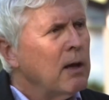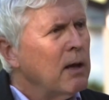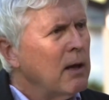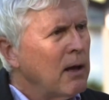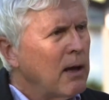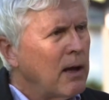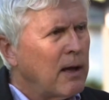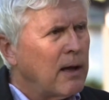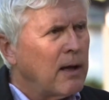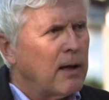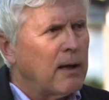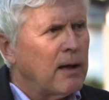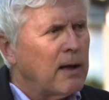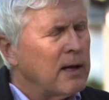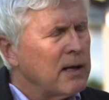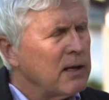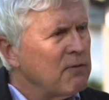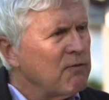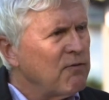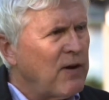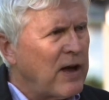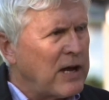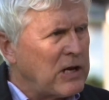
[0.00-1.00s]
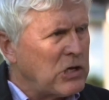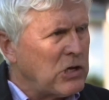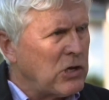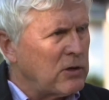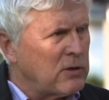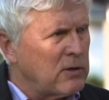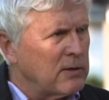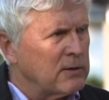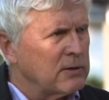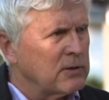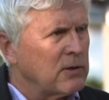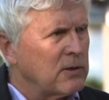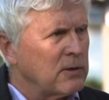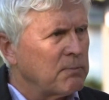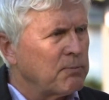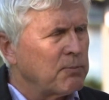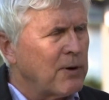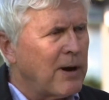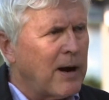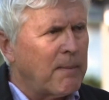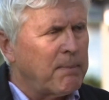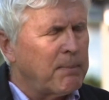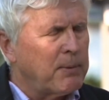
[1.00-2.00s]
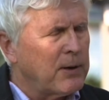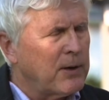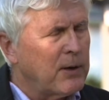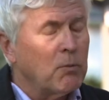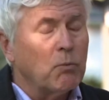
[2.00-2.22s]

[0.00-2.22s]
an infection onto the property.